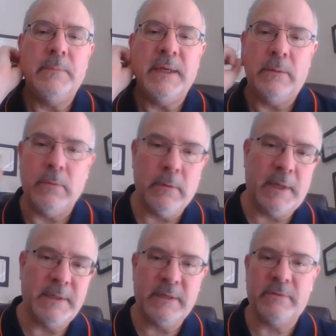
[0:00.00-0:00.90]
they were
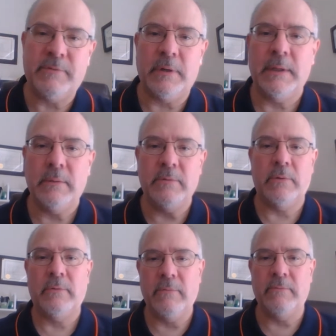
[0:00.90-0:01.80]
identifying with
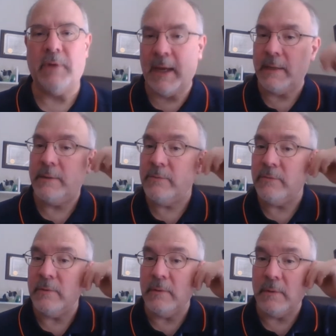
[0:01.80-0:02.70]
violence
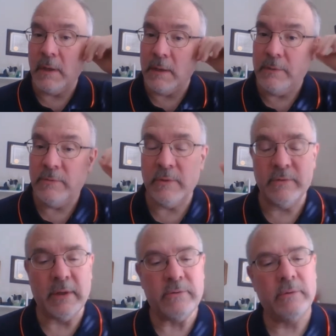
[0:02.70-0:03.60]
and guns,
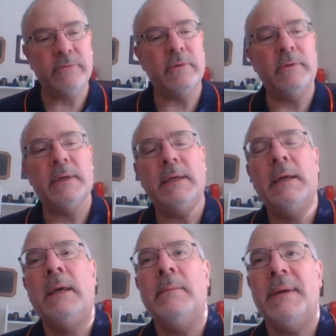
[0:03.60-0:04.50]
etc. So they
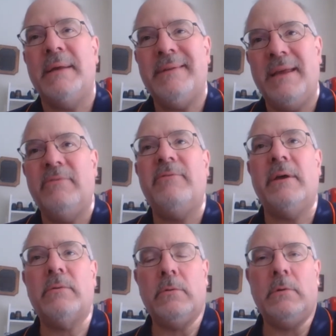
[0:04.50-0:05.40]
passed a
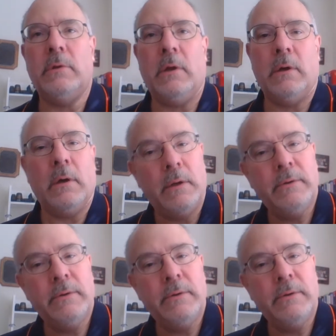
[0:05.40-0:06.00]
federal law